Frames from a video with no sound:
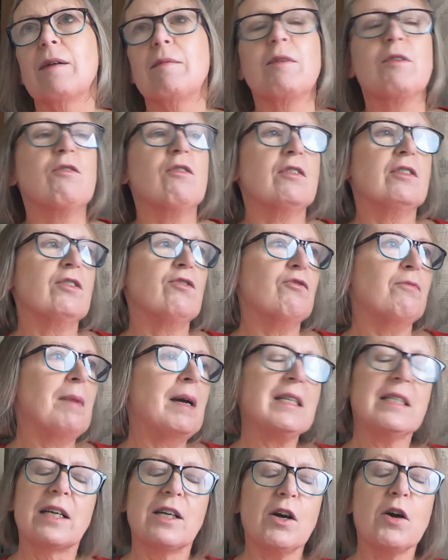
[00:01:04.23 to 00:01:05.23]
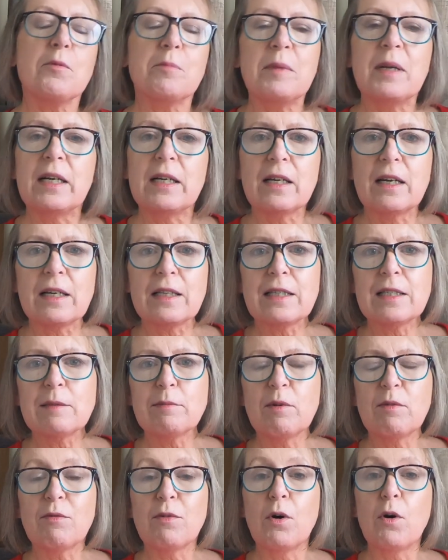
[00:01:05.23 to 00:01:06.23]
come across a dramatic opening like this
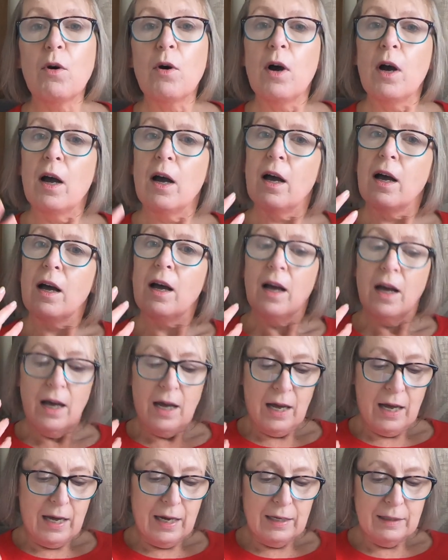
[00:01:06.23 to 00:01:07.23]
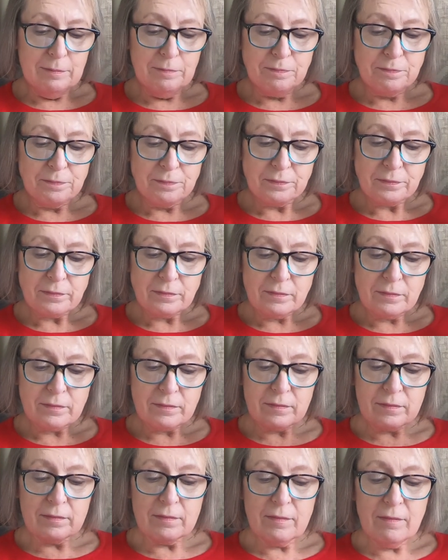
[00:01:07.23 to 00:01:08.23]
before.
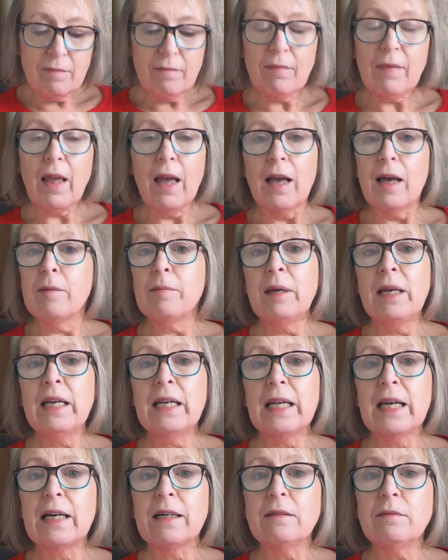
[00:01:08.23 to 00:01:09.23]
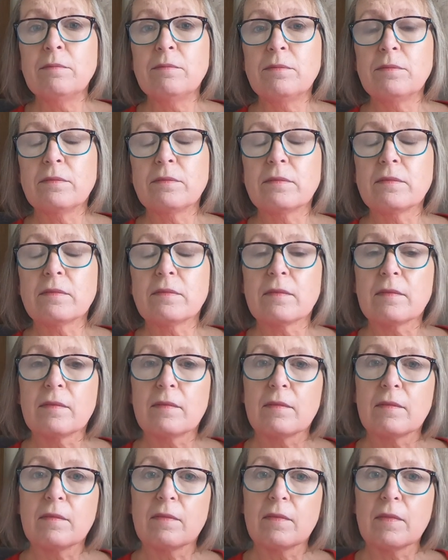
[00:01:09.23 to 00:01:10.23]
Amelia
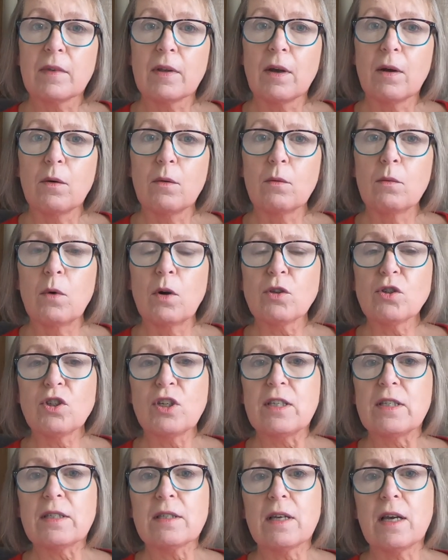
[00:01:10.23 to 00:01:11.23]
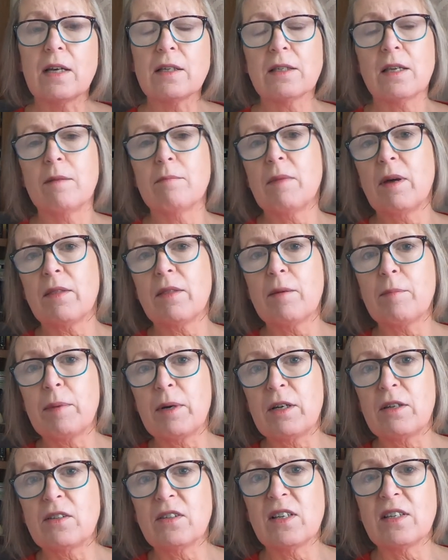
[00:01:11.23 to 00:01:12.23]
watches as her mother
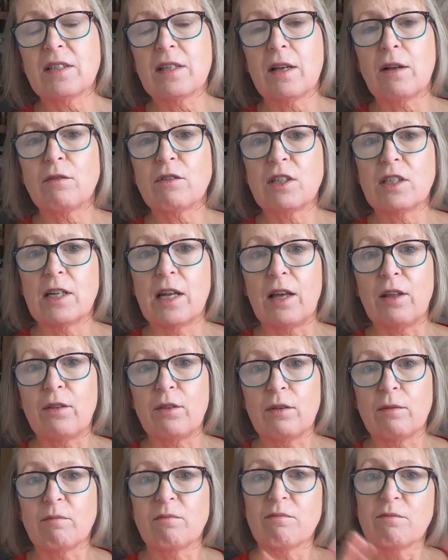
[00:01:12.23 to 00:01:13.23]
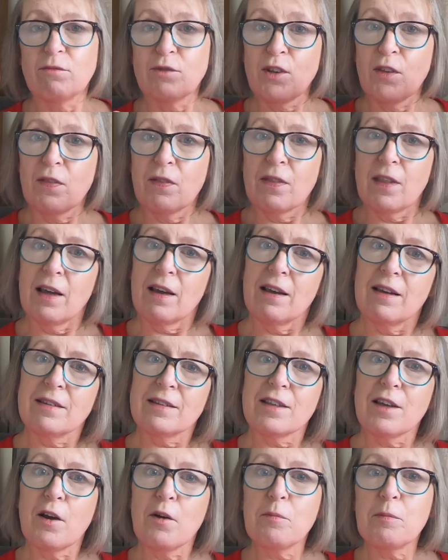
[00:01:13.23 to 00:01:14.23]
burns herself to death. So that
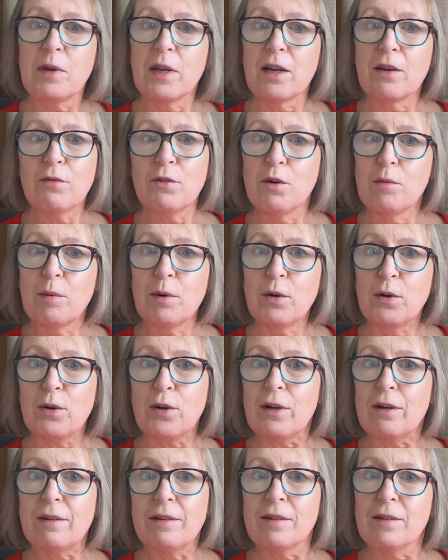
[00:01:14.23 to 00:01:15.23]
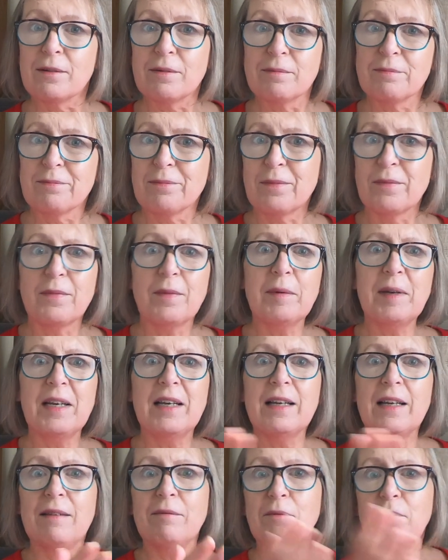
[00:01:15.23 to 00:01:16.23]
is the opening of your book. I
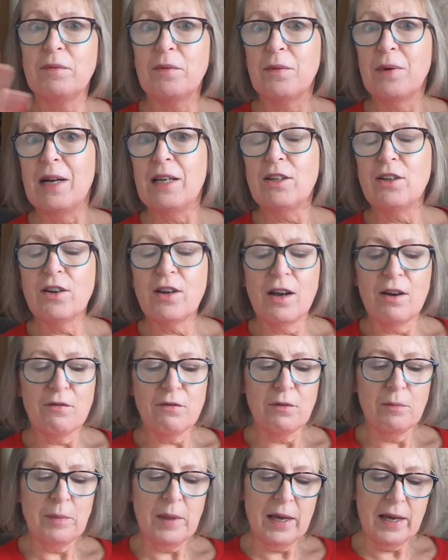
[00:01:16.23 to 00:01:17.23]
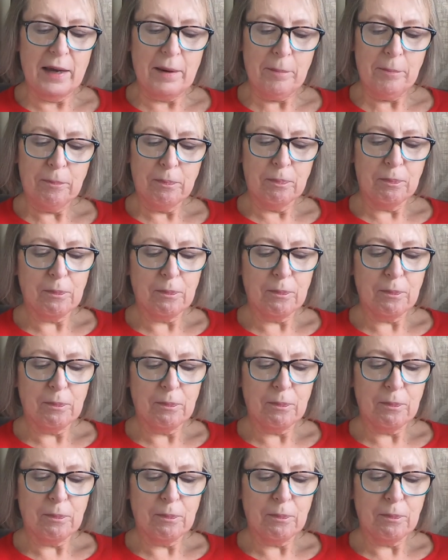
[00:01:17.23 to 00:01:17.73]
mean, where do you go from there?